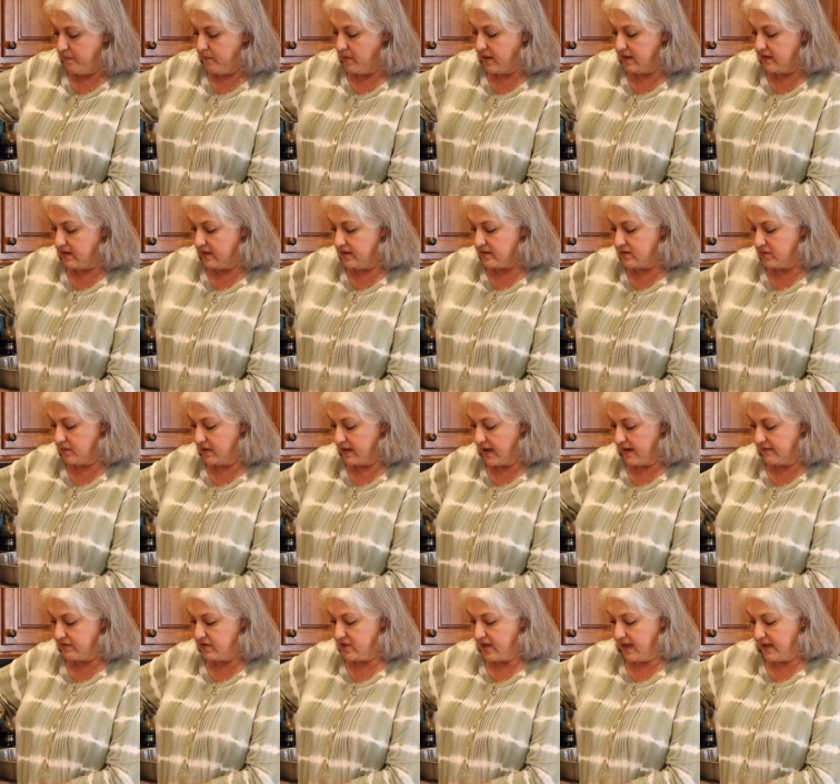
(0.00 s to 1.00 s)
But this one
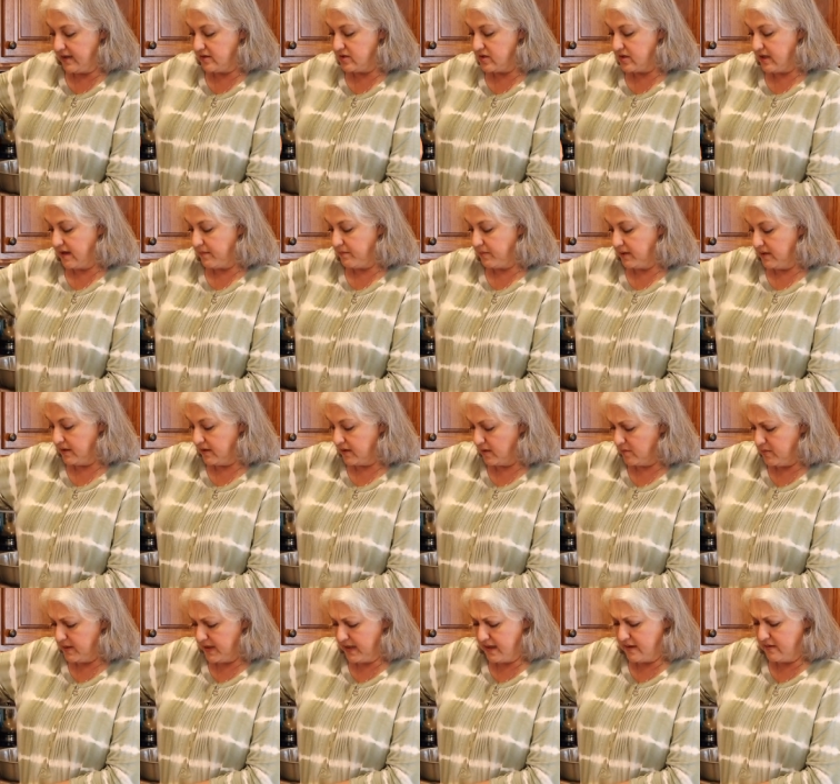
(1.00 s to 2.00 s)
I've changed up a
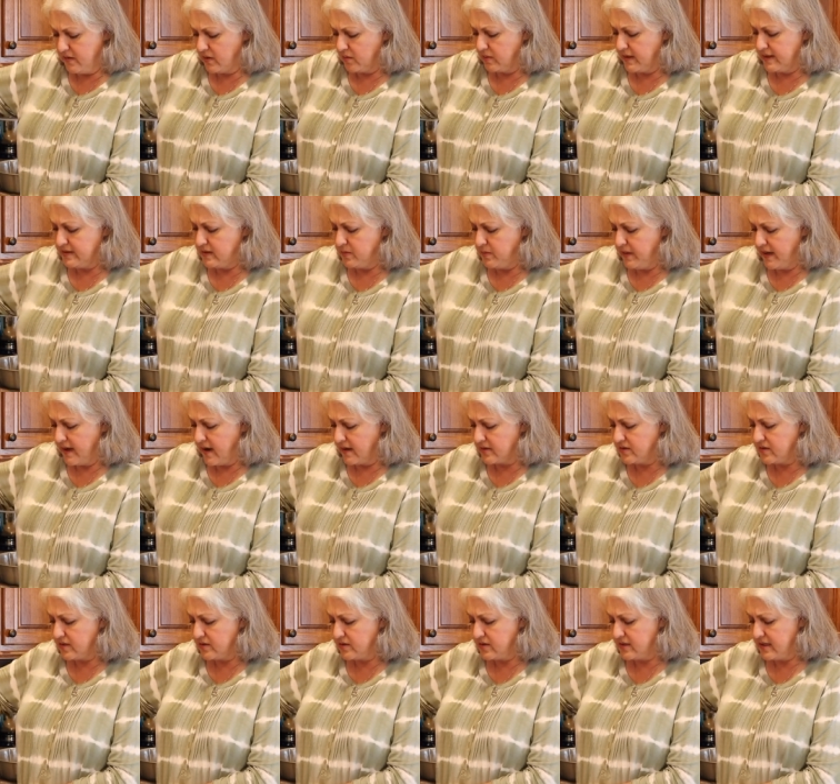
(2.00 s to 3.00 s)
little bit. The recipe
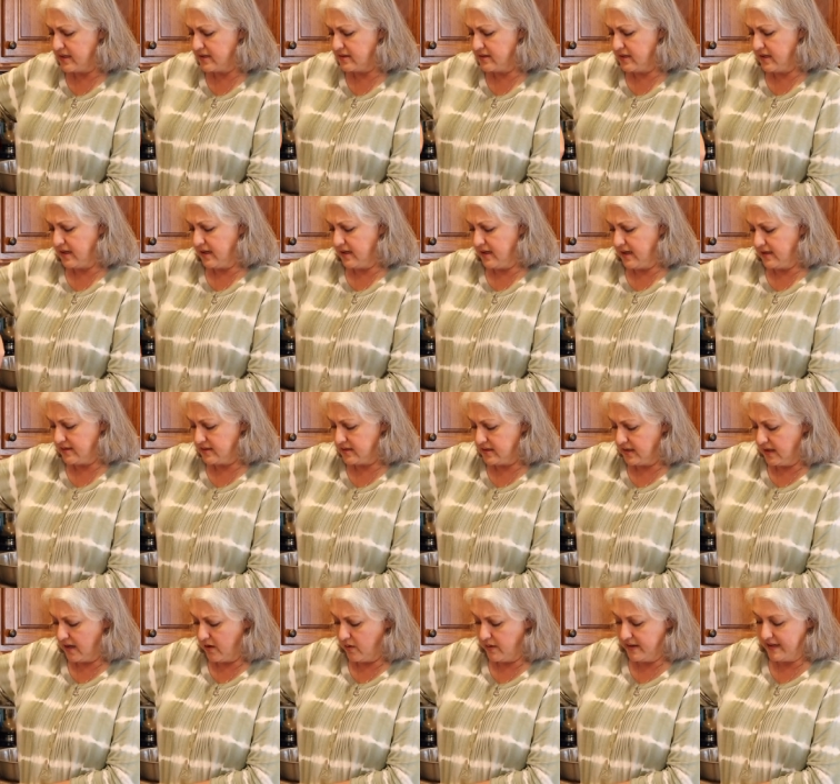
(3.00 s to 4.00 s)
also says that it needs
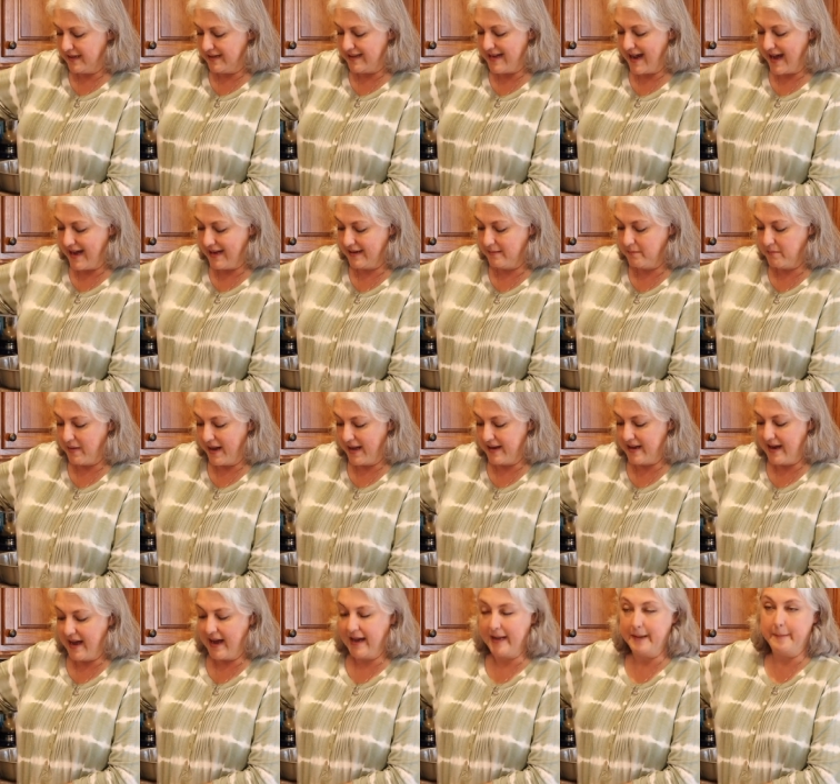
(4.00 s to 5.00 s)
to go in a 9 by
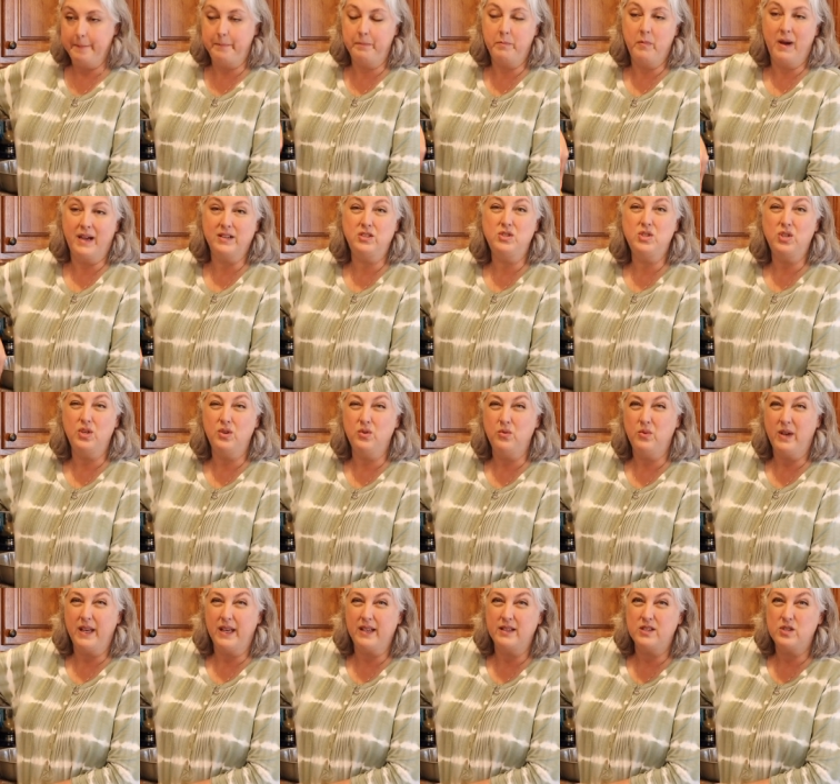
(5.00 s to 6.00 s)
9 by
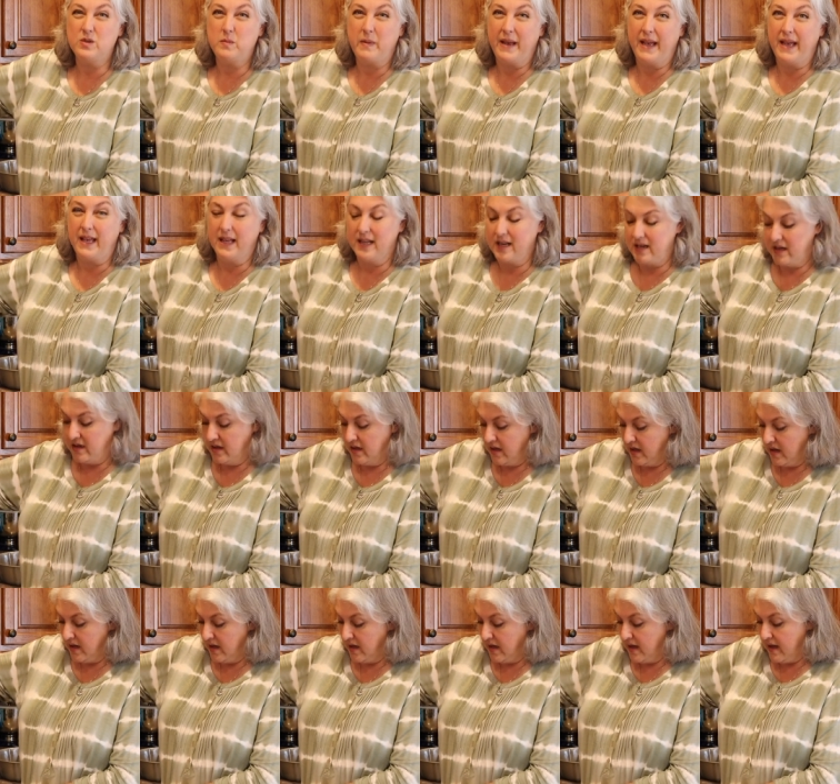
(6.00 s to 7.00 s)
2 inch pan.
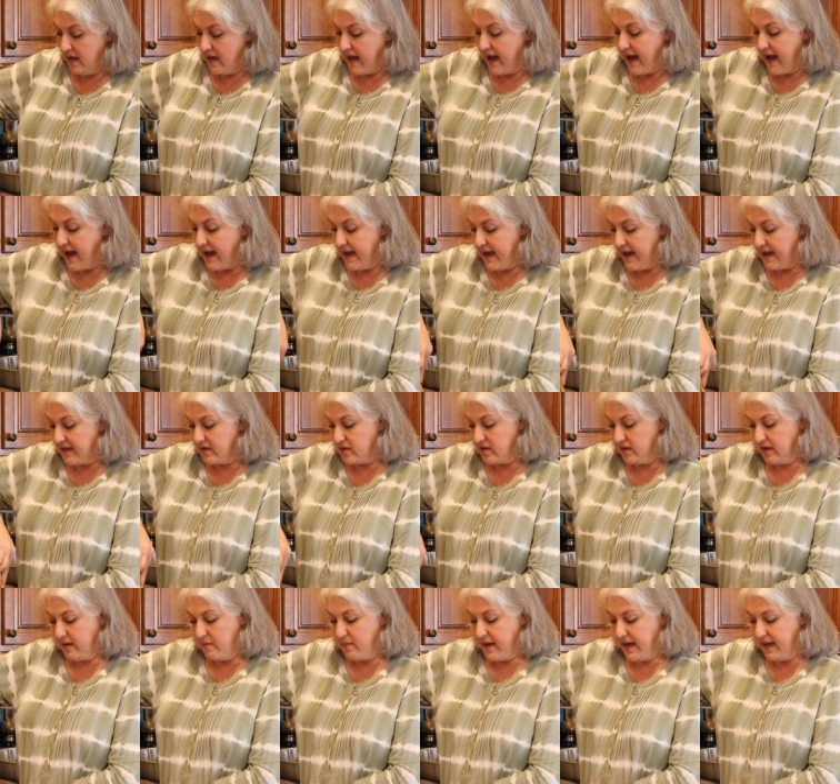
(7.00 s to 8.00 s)
I
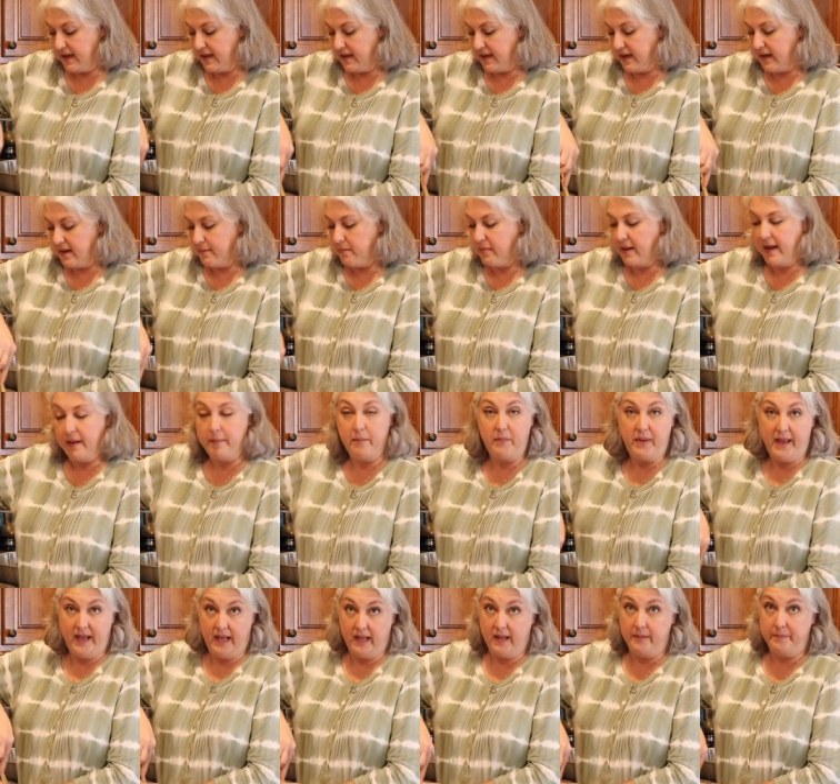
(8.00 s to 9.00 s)
actually bake it in a Bundt
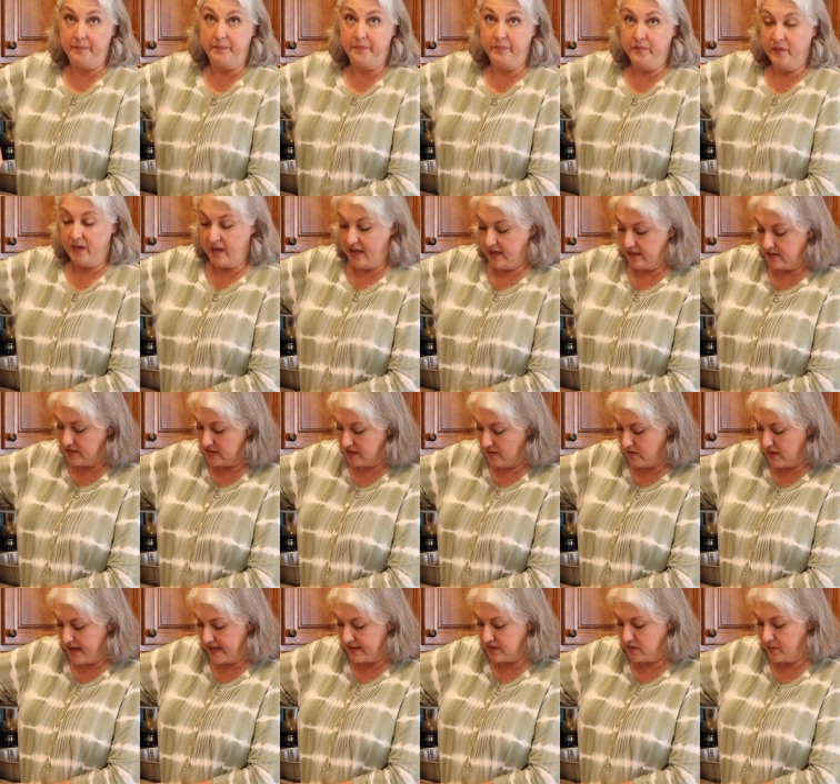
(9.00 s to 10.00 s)
pan and
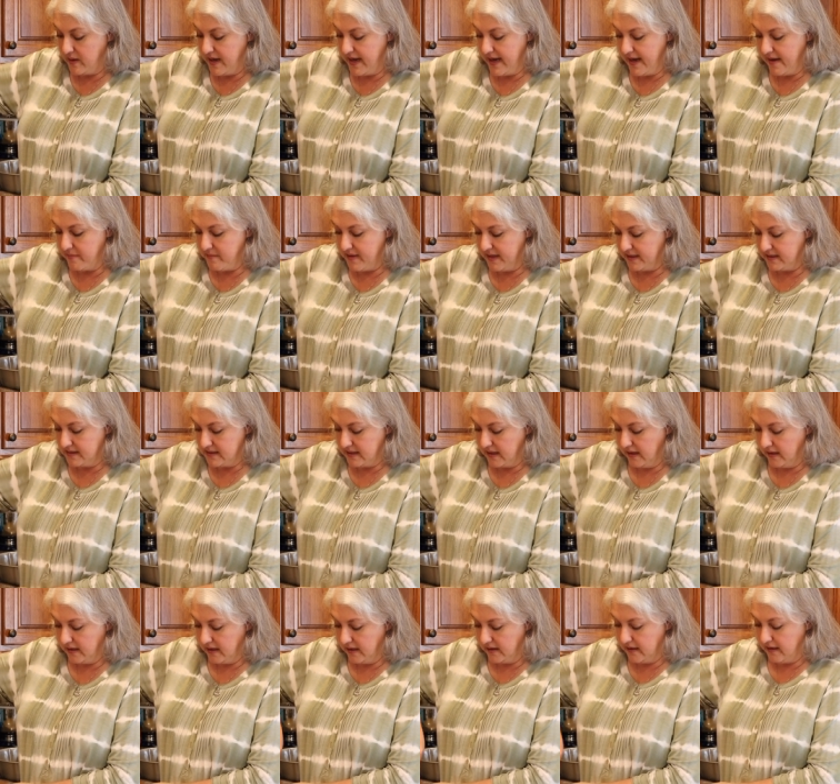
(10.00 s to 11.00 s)
so that's why I mix it
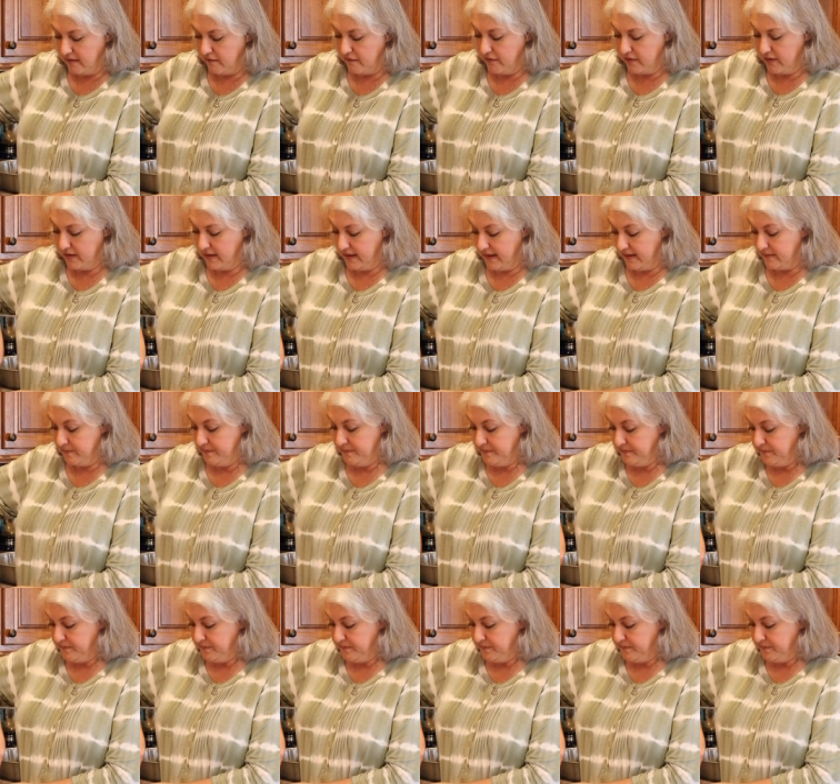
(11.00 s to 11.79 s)
a little differently.